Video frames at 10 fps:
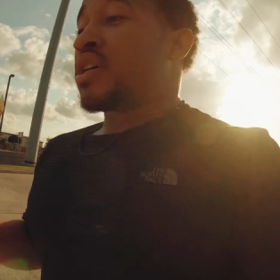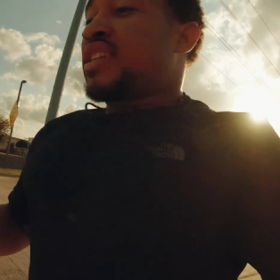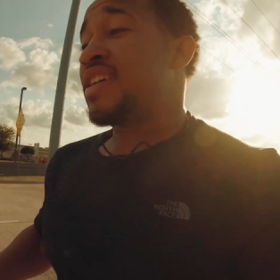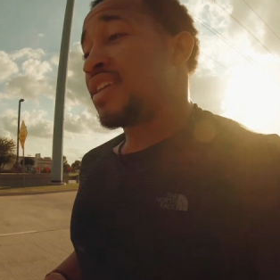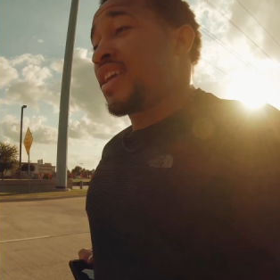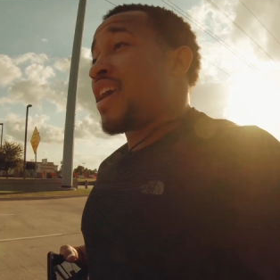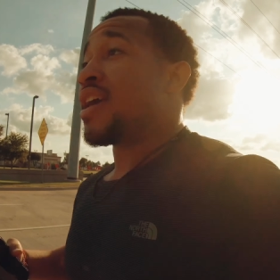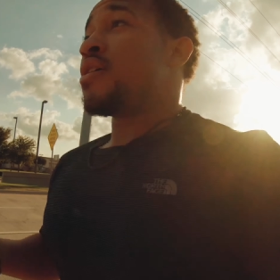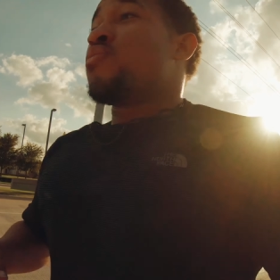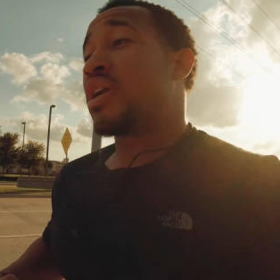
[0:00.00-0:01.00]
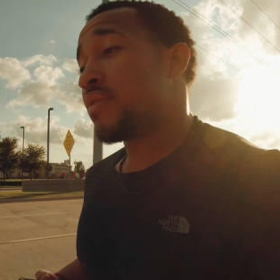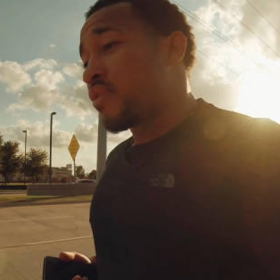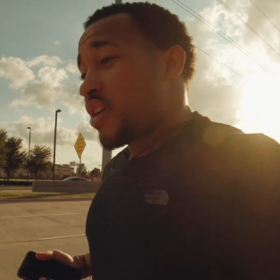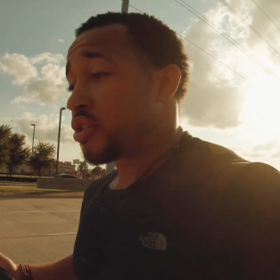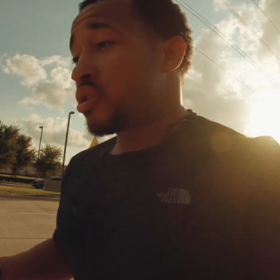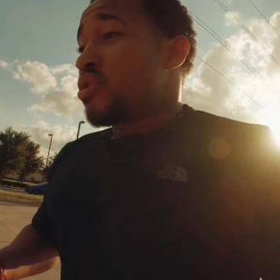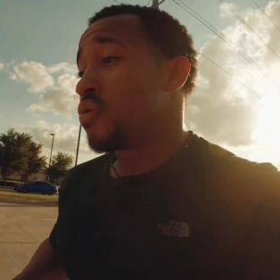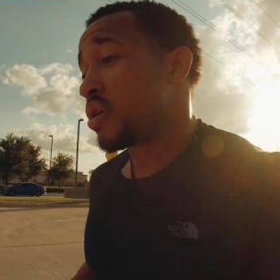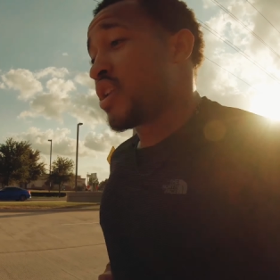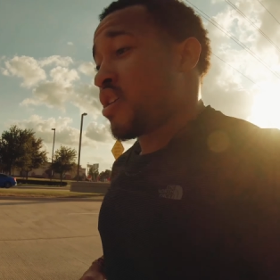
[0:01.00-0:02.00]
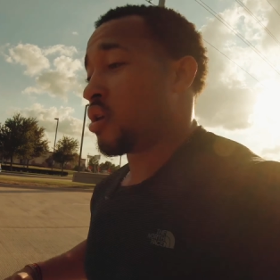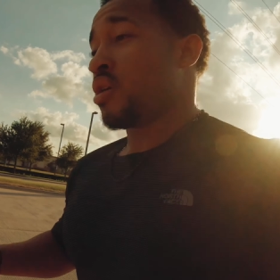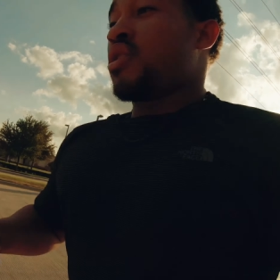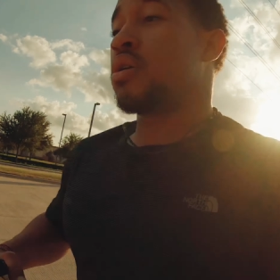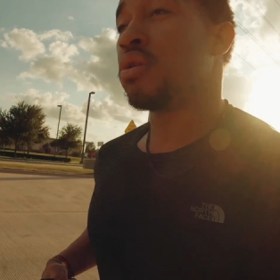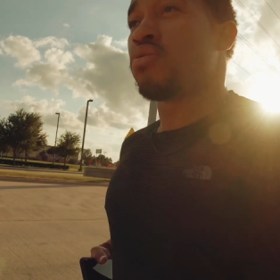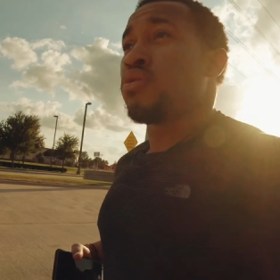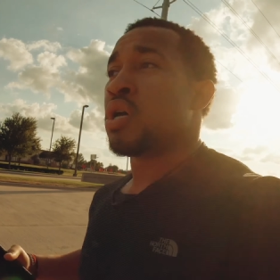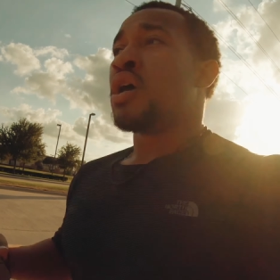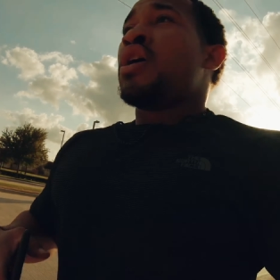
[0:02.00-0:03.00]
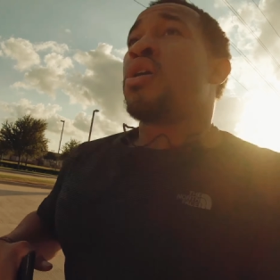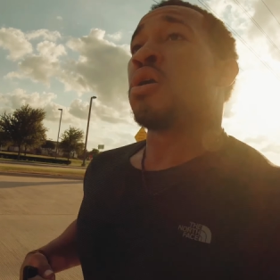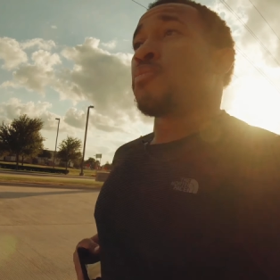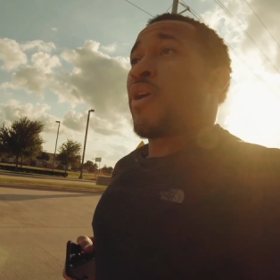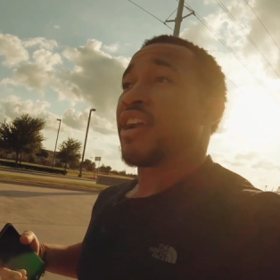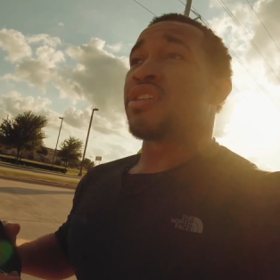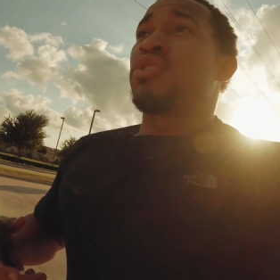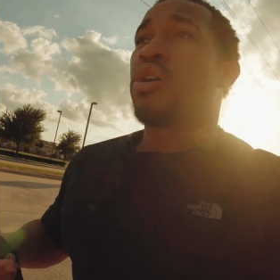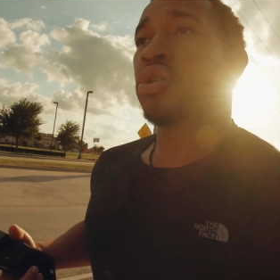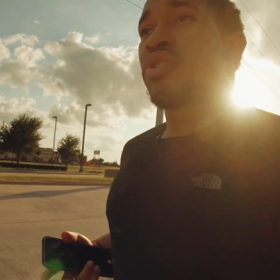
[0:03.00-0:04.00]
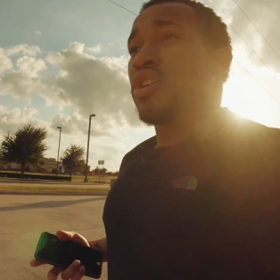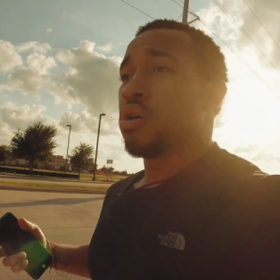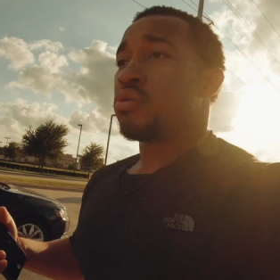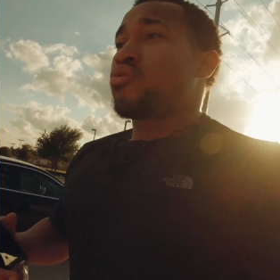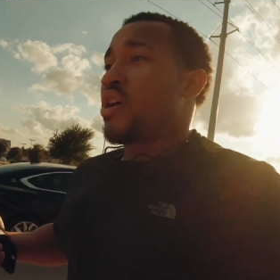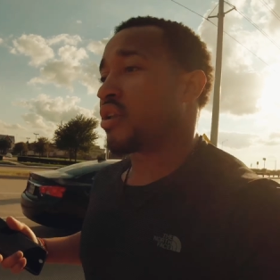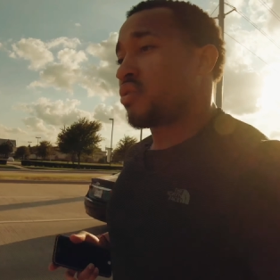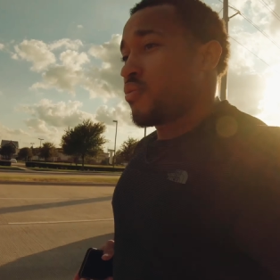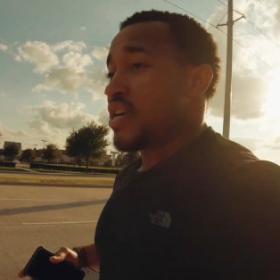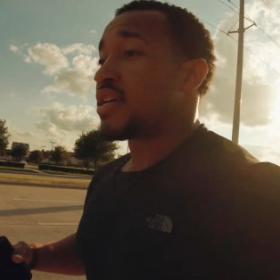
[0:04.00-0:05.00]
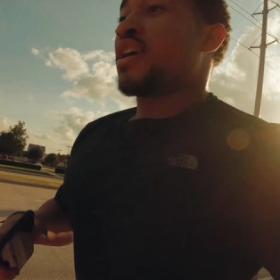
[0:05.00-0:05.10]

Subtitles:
a 10K, whatever race you're doing. You can practice all 3 of those throughout the week.